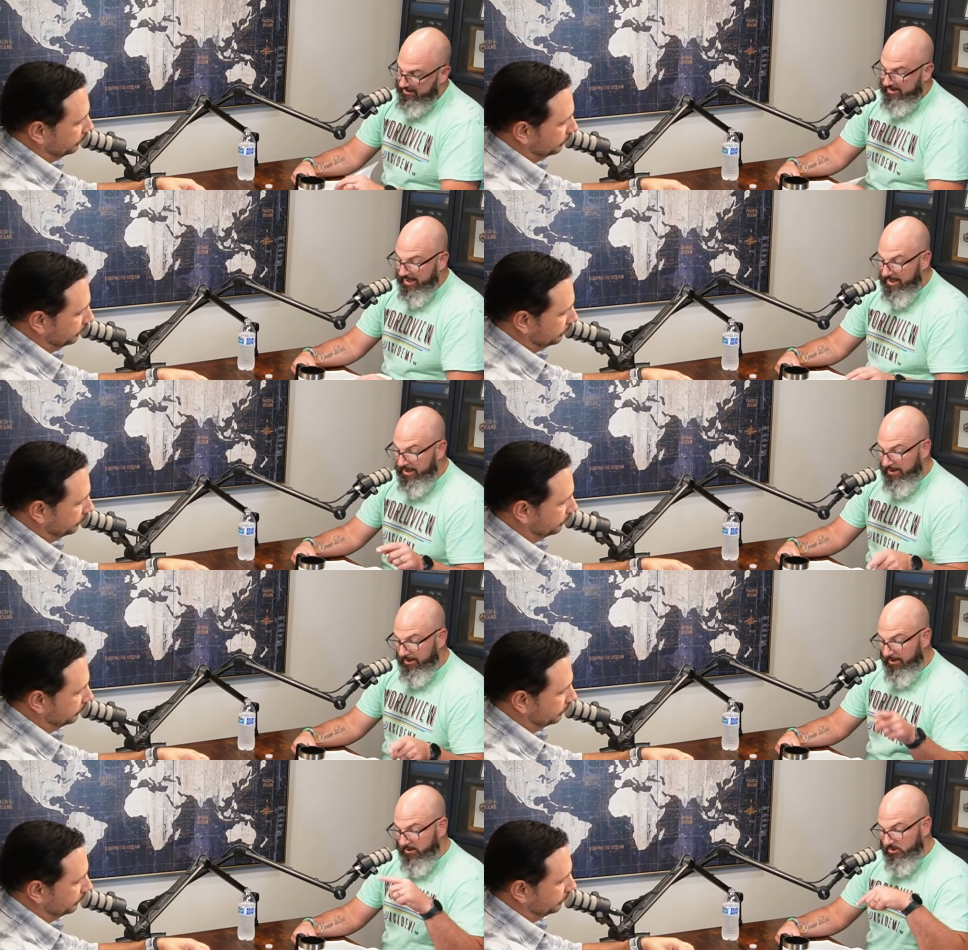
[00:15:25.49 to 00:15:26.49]

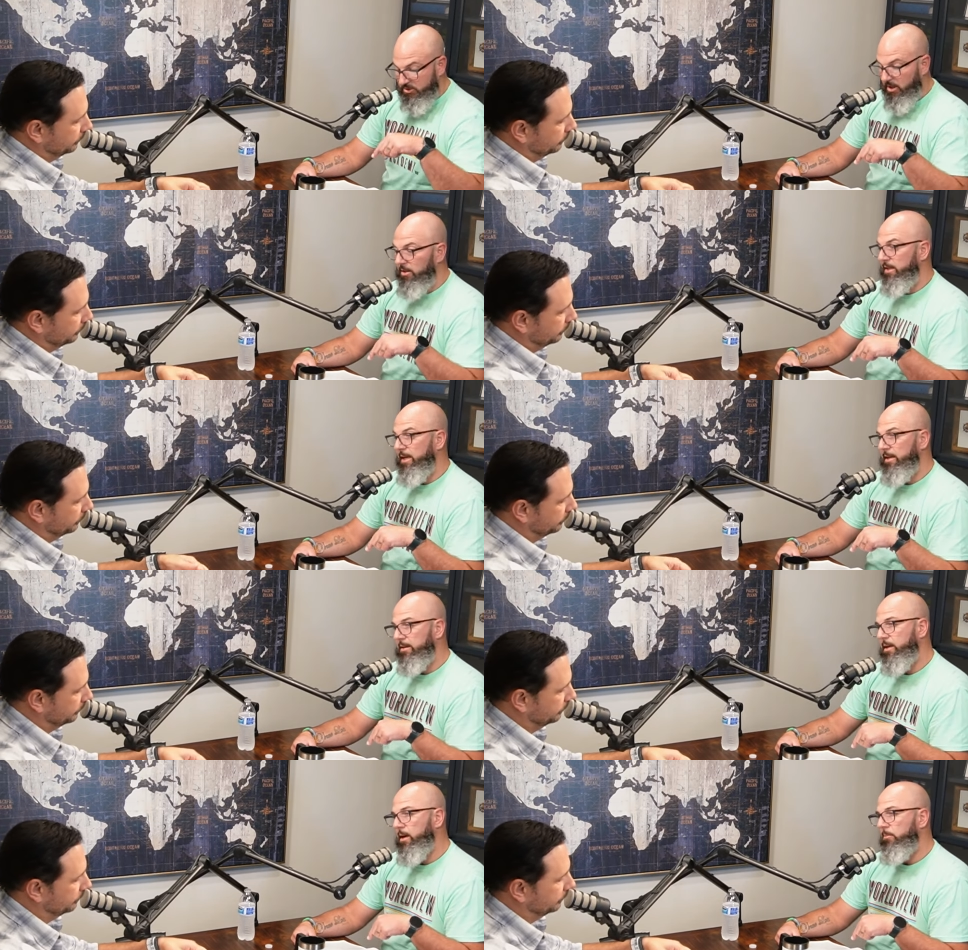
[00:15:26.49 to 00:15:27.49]
Speaker 1: then shall the end
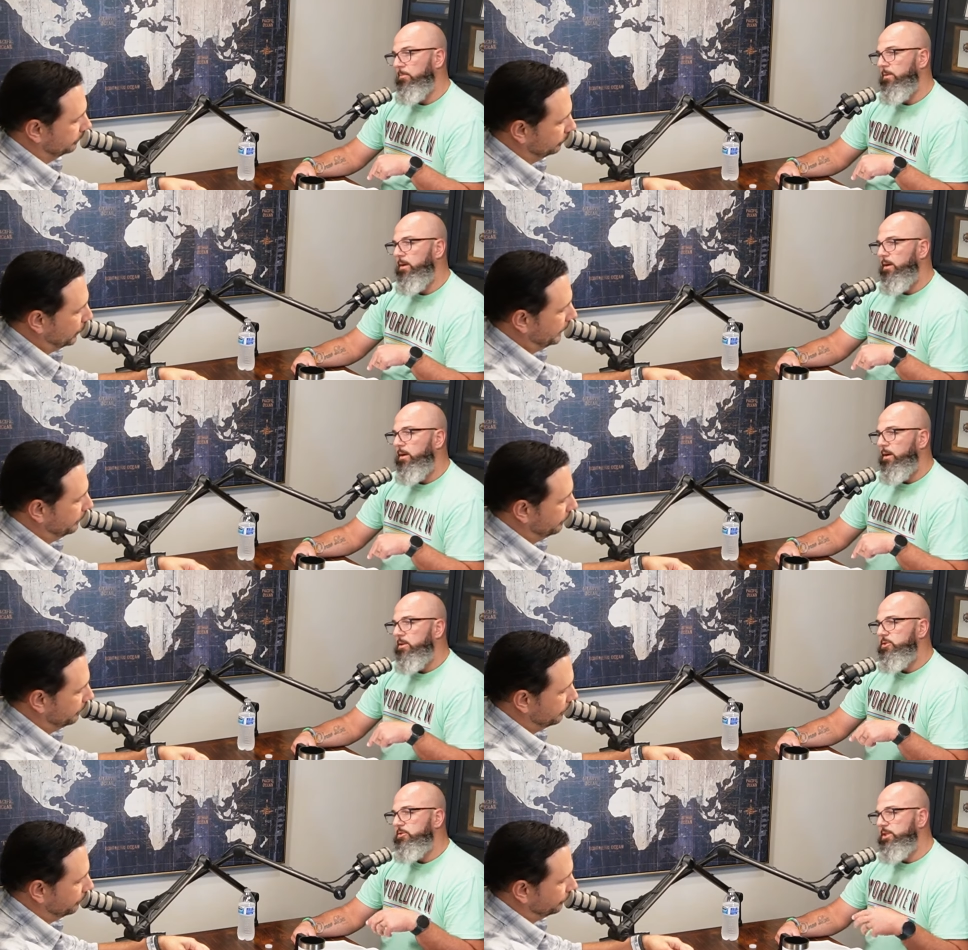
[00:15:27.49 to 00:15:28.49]
come. Right.
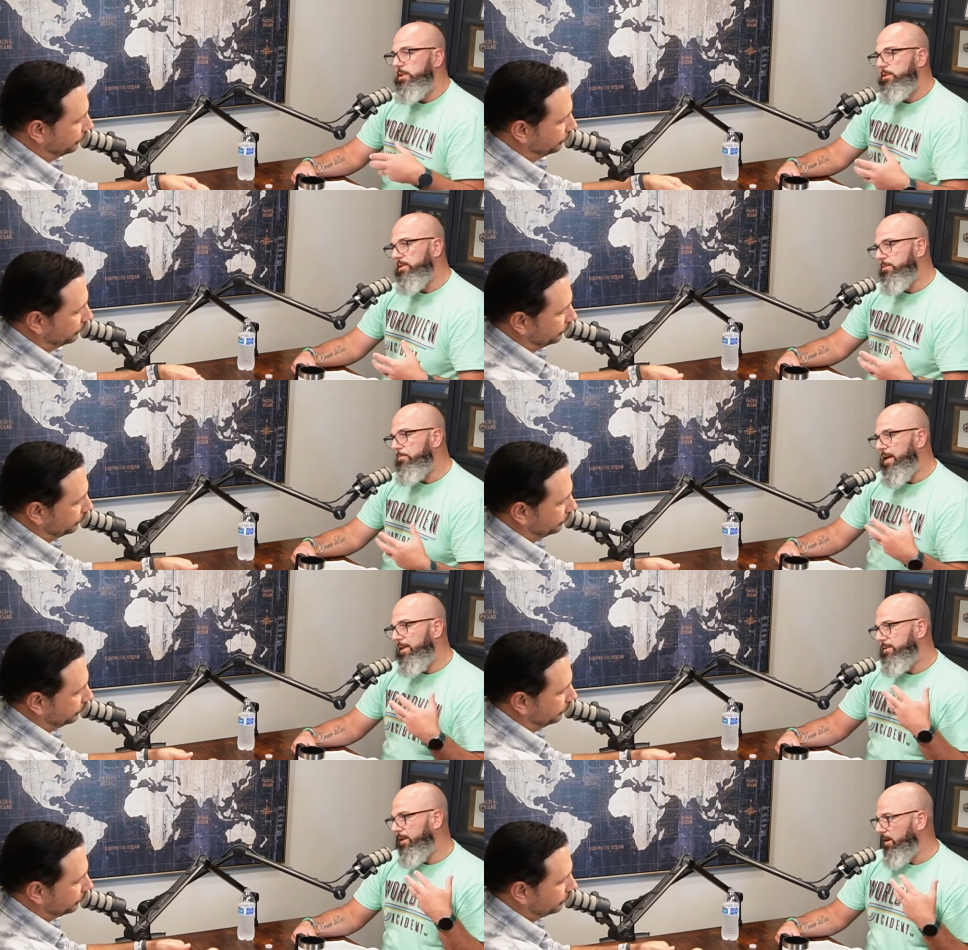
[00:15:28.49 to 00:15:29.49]
So Jesus
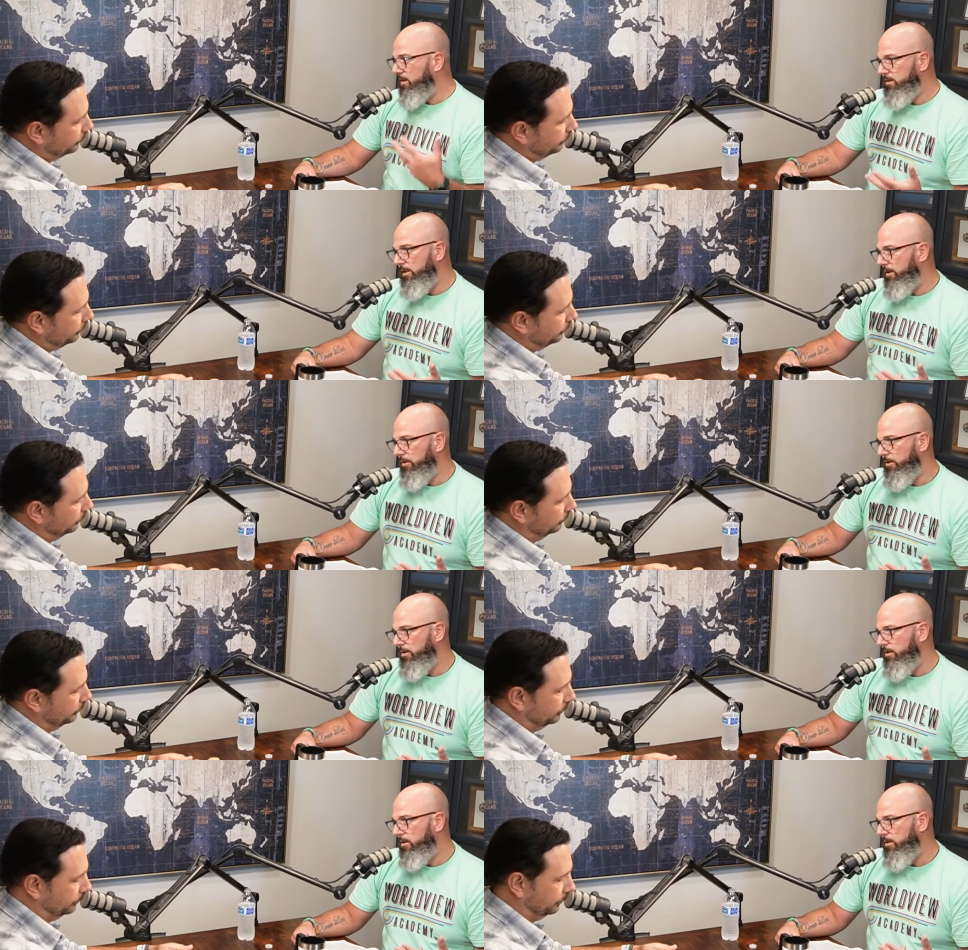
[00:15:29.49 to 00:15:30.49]
makes it clear
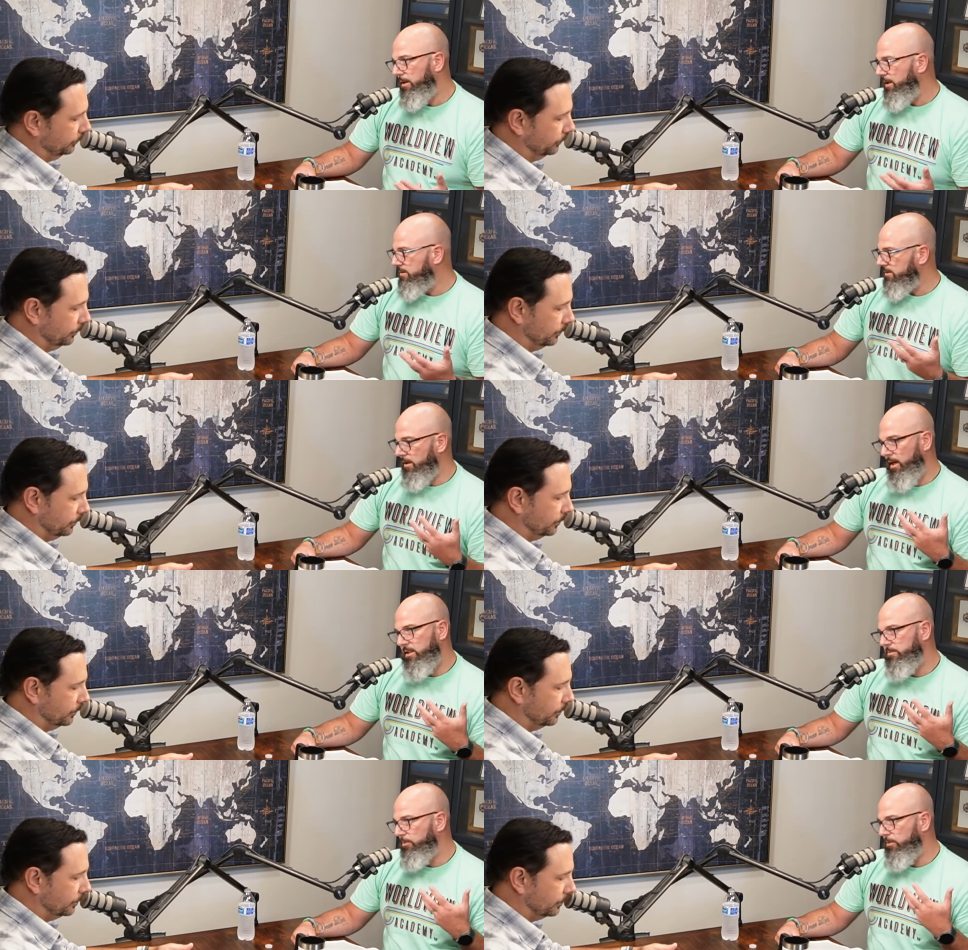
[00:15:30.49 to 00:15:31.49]
that his
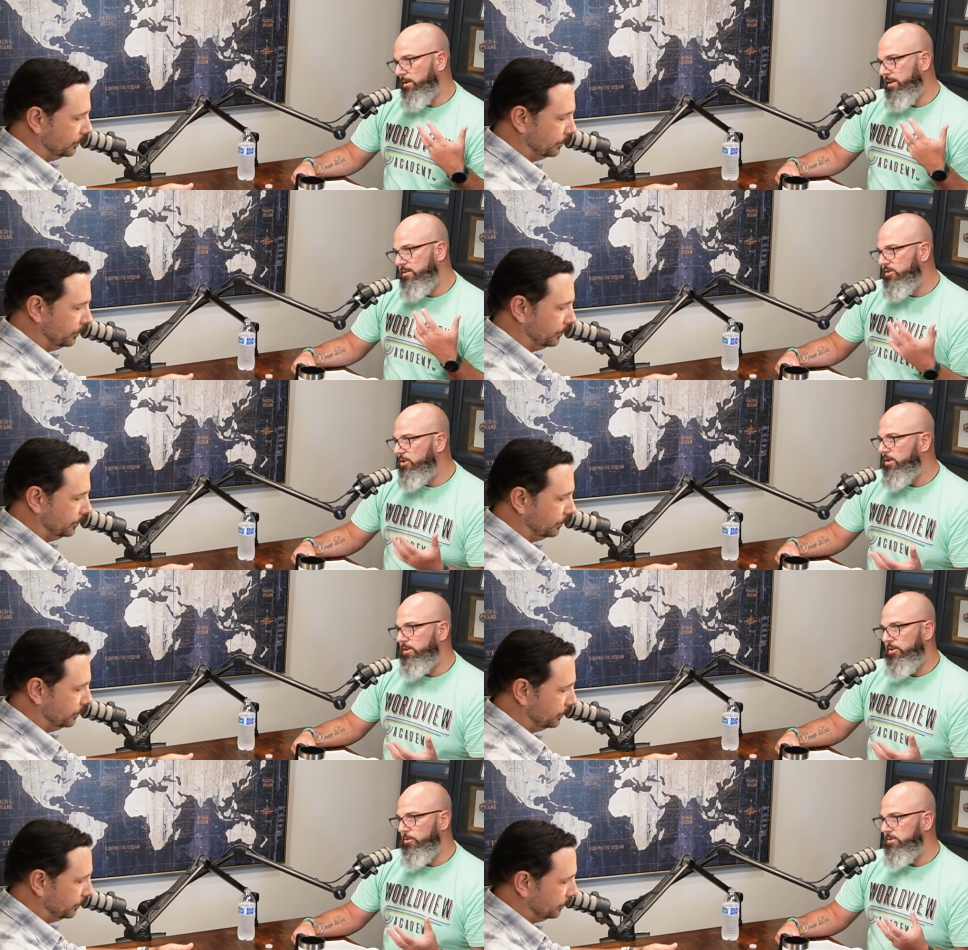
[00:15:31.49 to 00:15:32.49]
gospel, his good
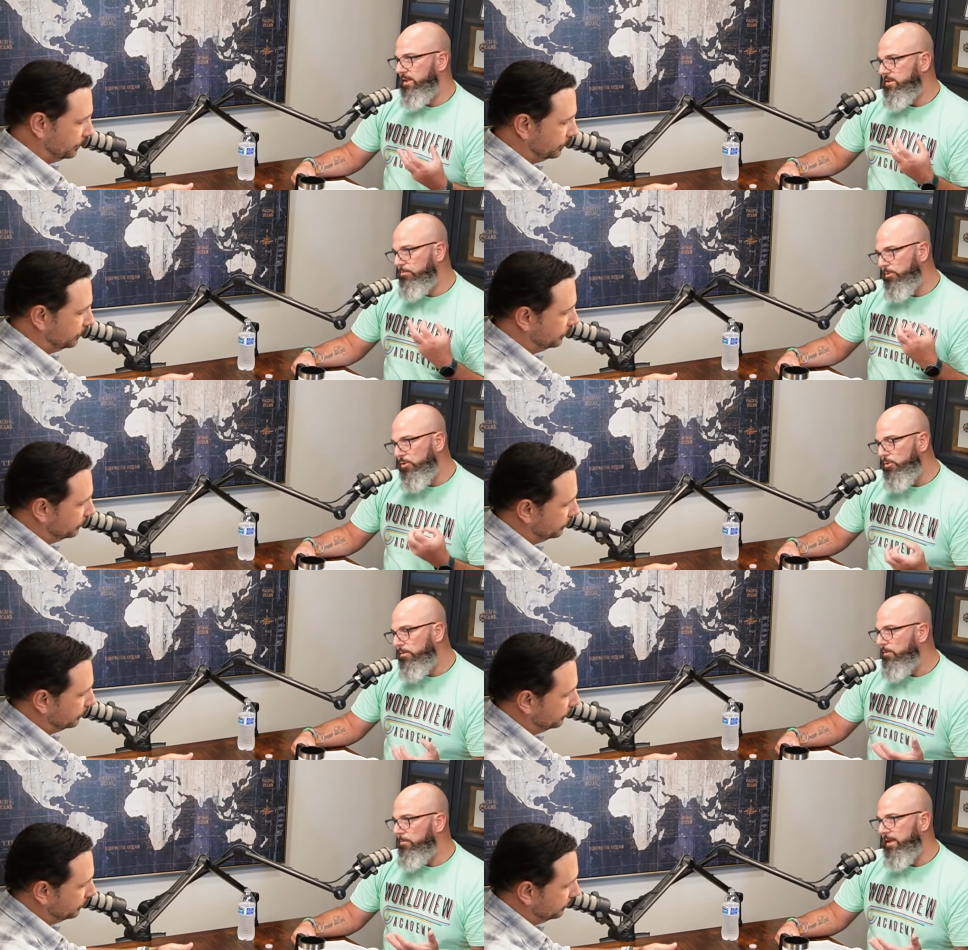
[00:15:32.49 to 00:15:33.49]
news, his
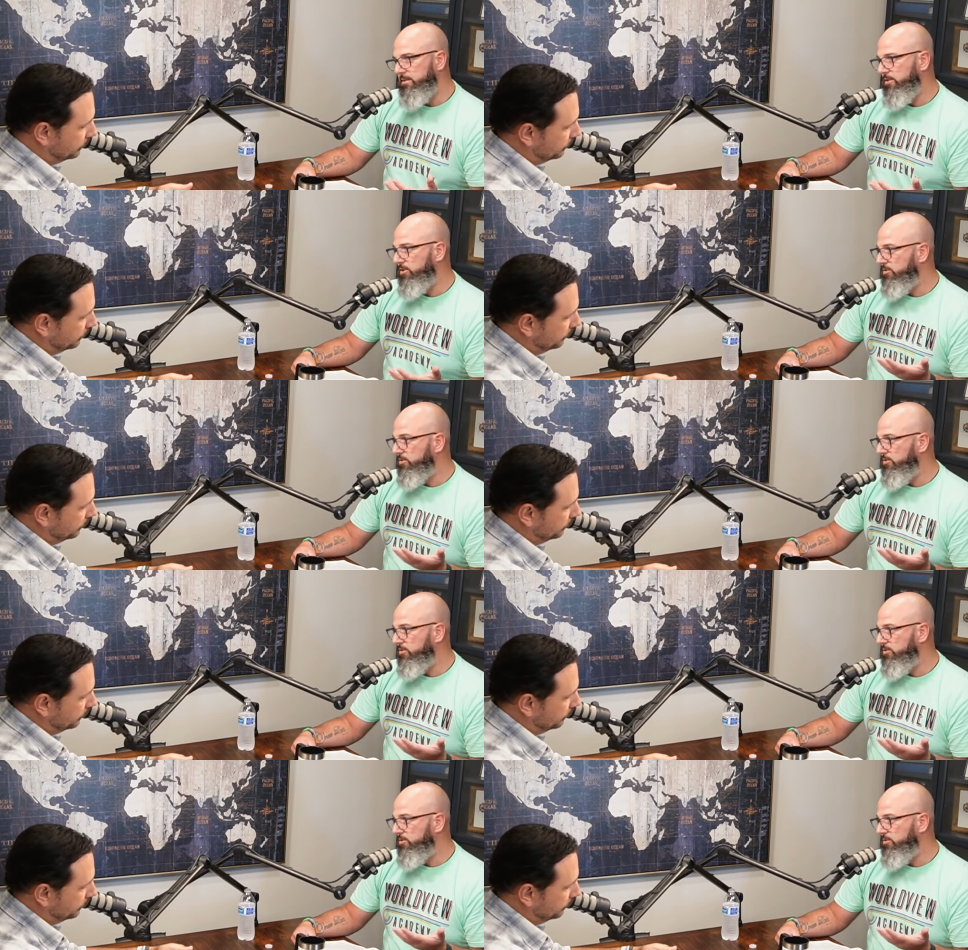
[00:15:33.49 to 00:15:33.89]
beautiful message is